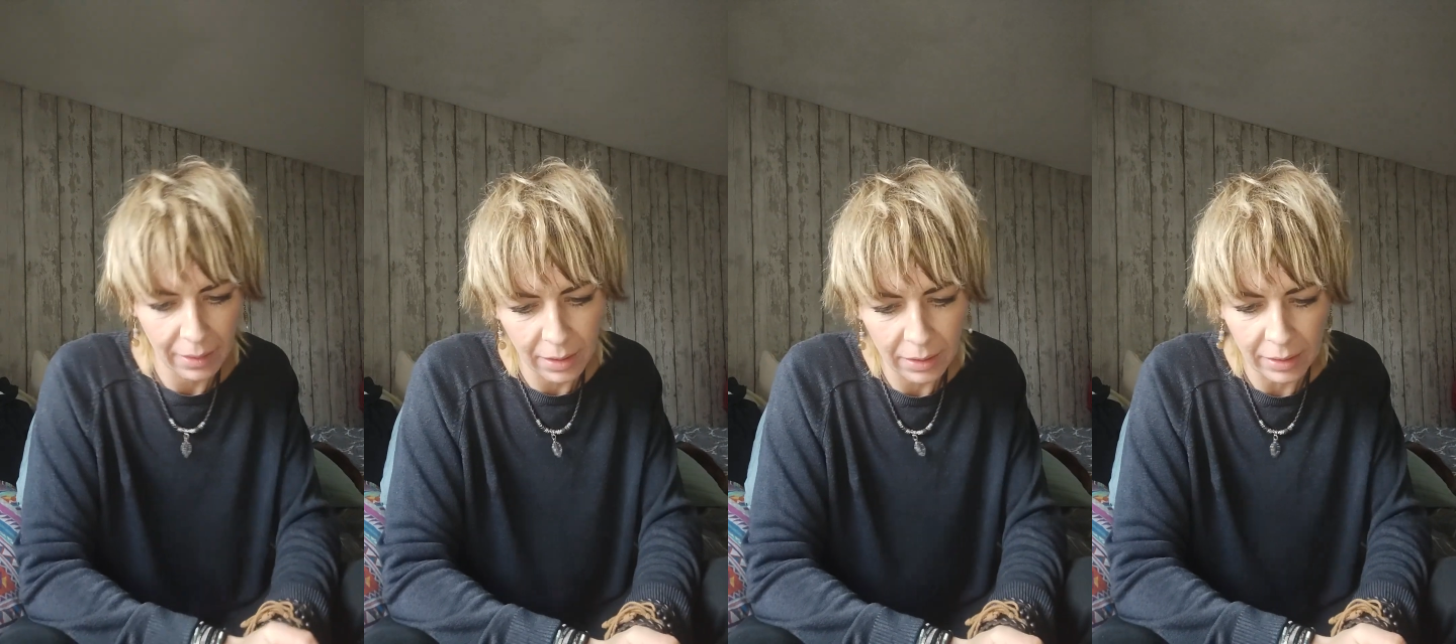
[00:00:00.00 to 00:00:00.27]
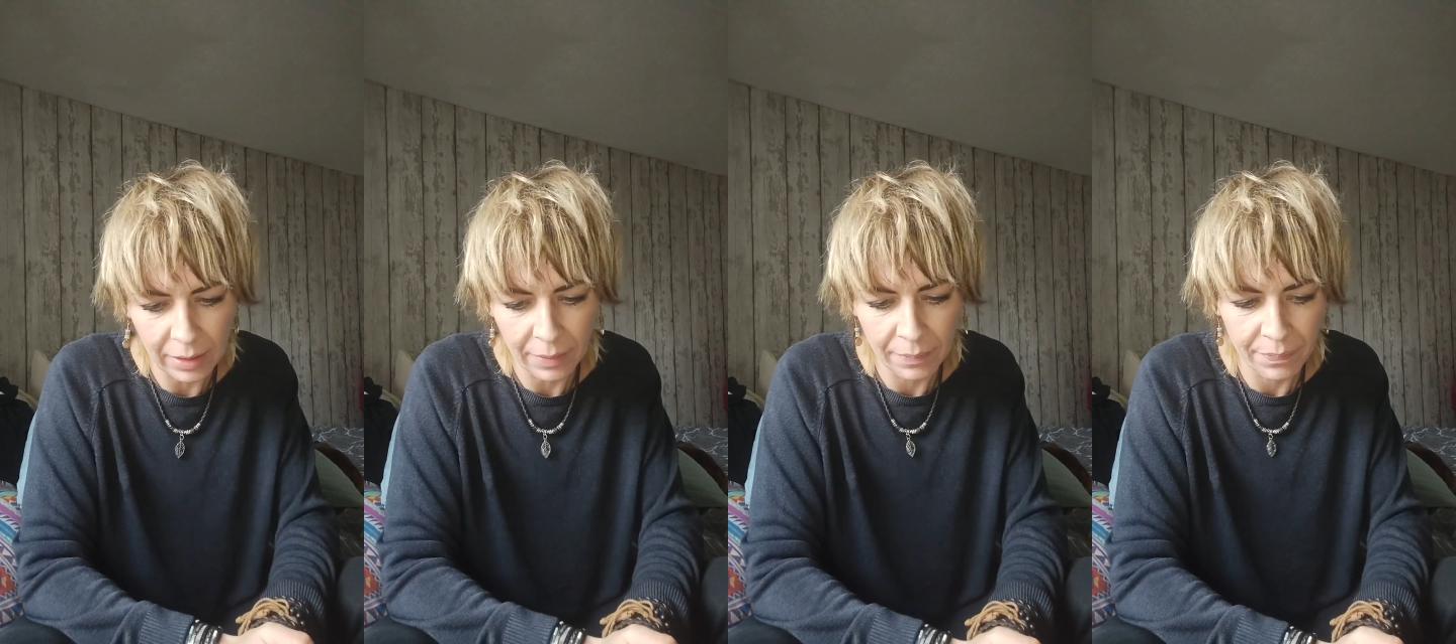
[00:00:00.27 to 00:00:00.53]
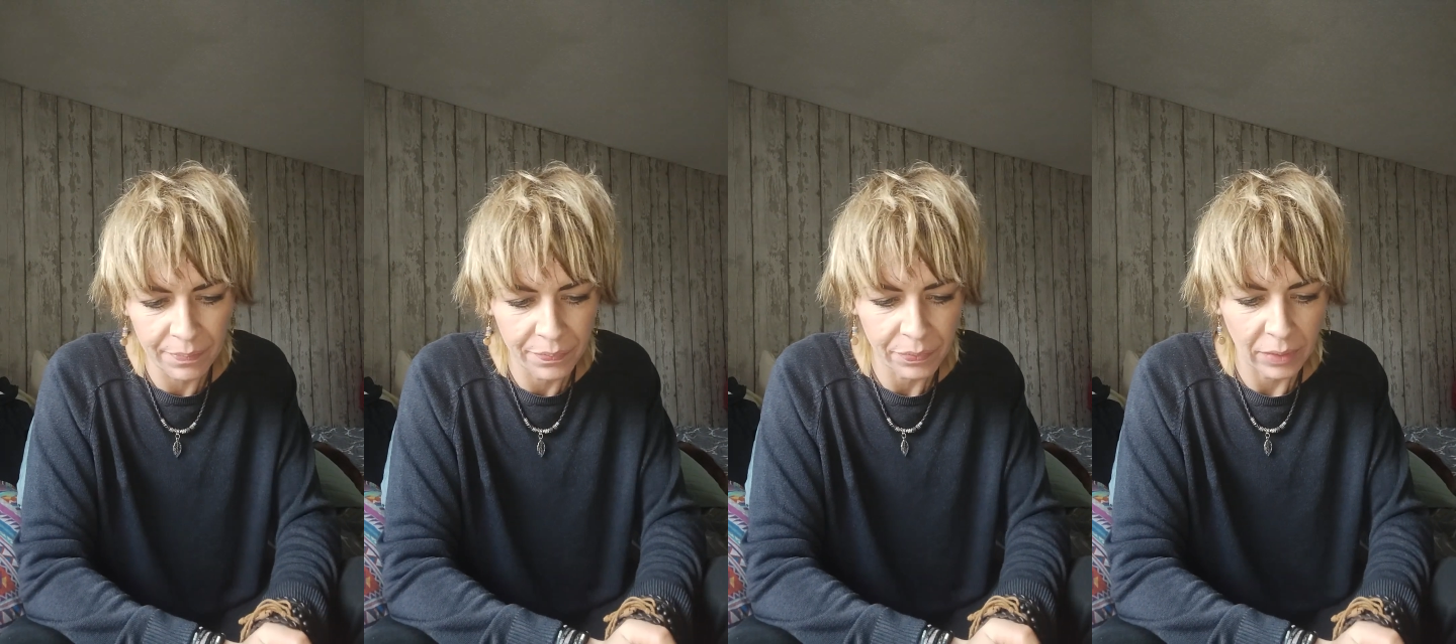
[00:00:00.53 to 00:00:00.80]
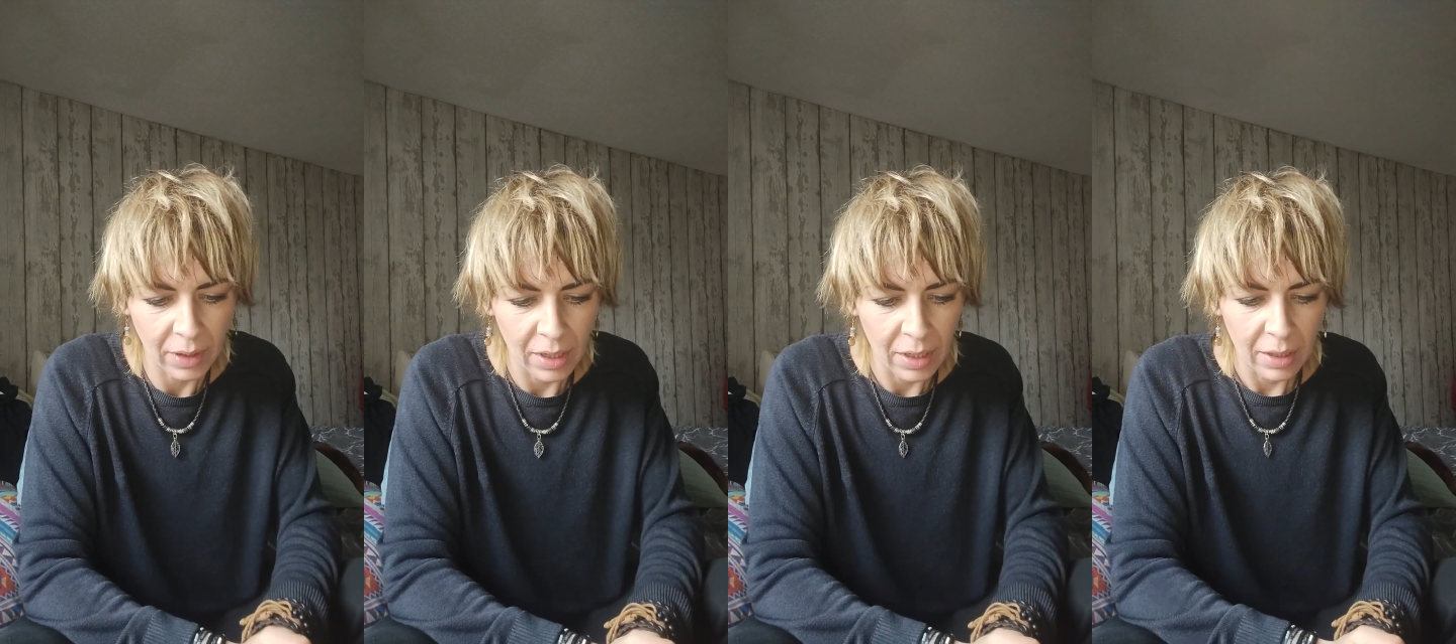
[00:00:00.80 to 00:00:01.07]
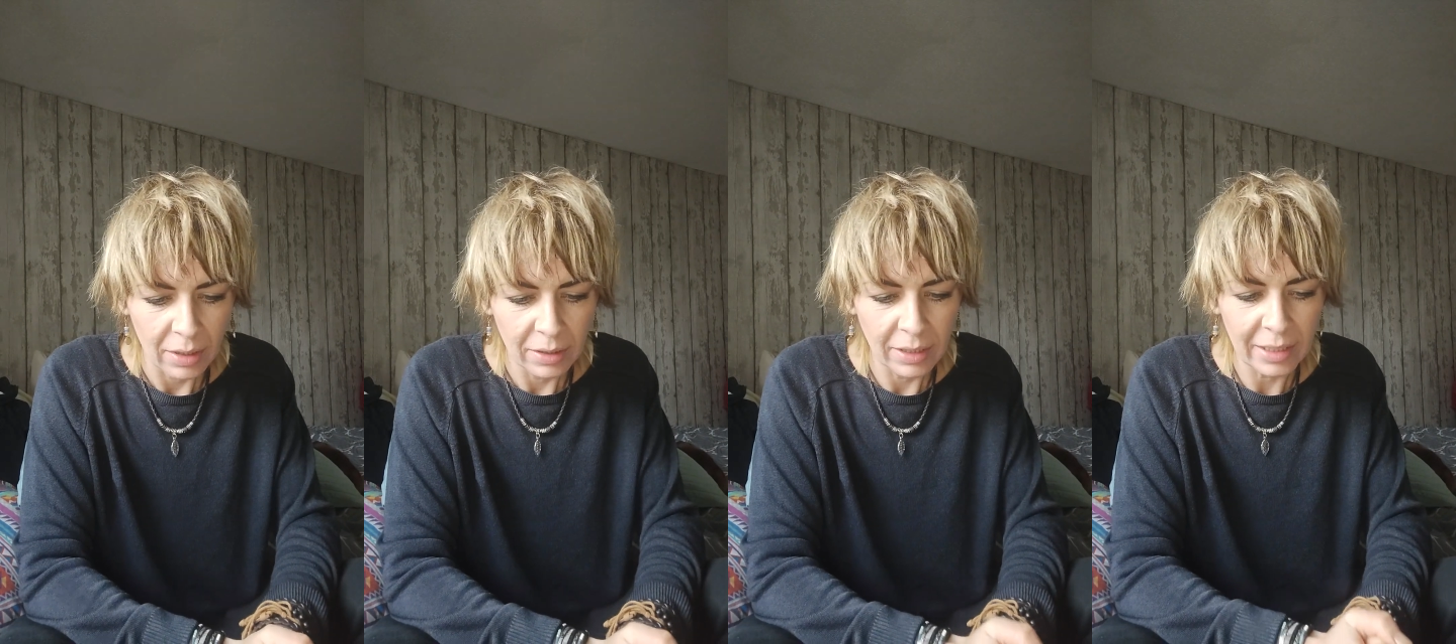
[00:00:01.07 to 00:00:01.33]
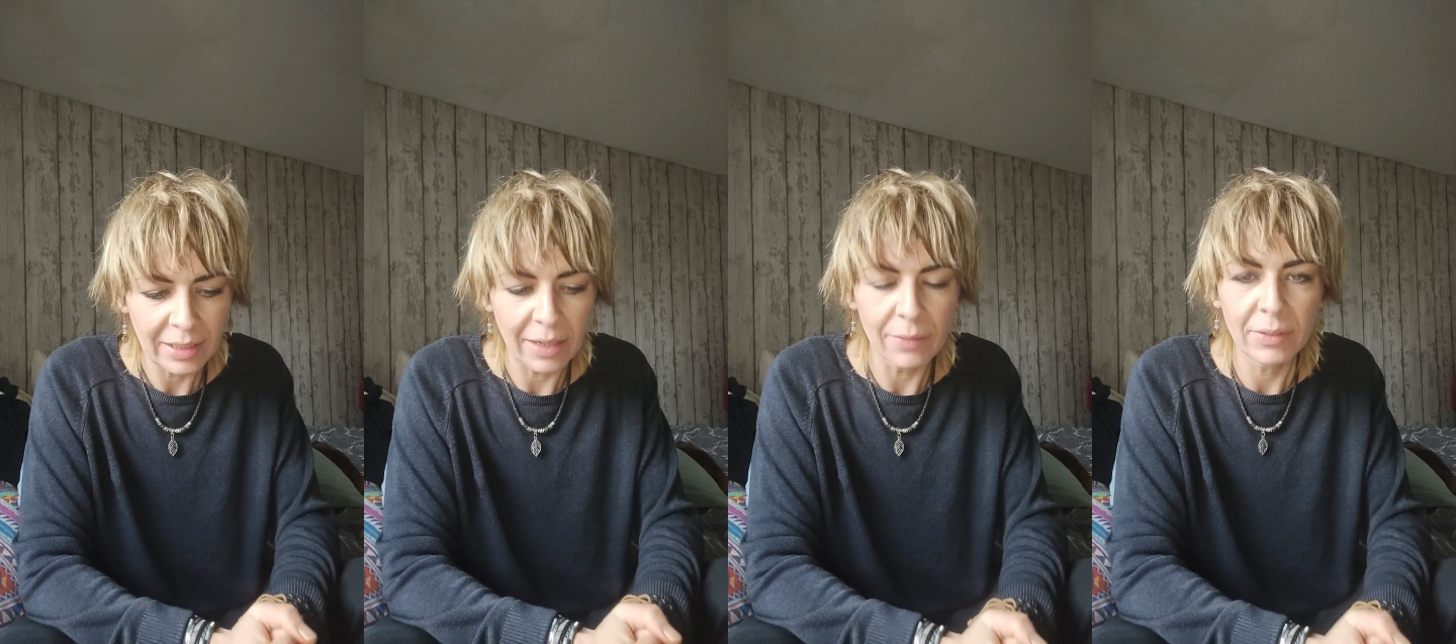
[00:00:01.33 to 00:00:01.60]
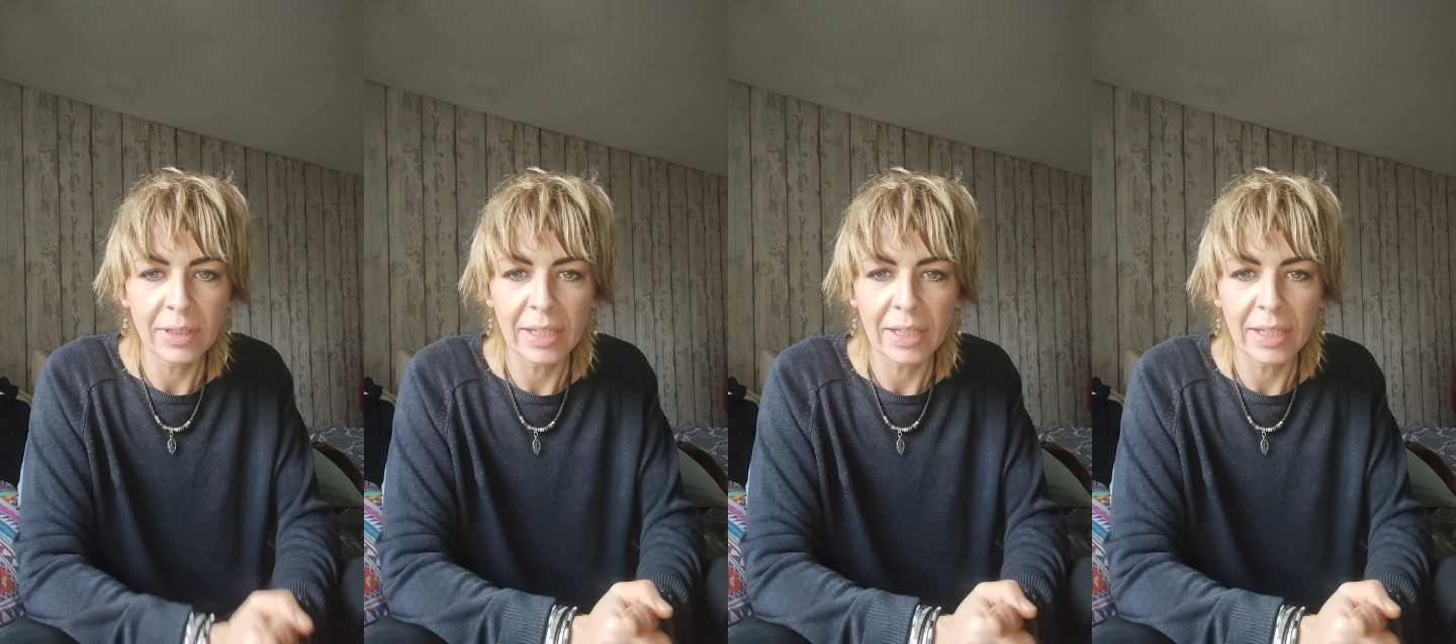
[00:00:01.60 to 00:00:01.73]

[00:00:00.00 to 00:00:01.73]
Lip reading: You can have